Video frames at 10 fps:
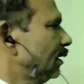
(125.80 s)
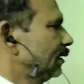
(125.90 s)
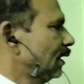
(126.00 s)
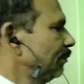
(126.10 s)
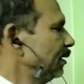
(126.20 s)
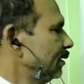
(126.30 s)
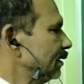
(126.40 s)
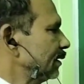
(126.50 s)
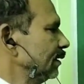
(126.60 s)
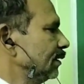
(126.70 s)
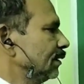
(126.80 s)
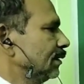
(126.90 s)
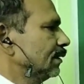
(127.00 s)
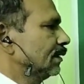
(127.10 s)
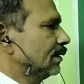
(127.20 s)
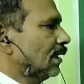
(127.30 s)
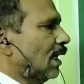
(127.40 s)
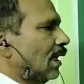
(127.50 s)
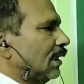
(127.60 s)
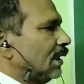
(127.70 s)
That means
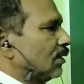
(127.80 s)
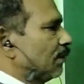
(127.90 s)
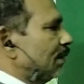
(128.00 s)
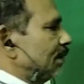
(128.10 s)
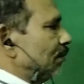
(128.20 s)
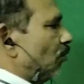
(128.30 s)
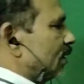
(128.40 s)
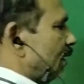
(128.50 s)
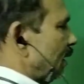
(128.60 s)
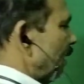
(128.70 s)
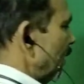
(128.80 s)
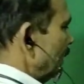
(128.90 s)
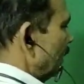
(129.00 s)
the equilibrium is mostly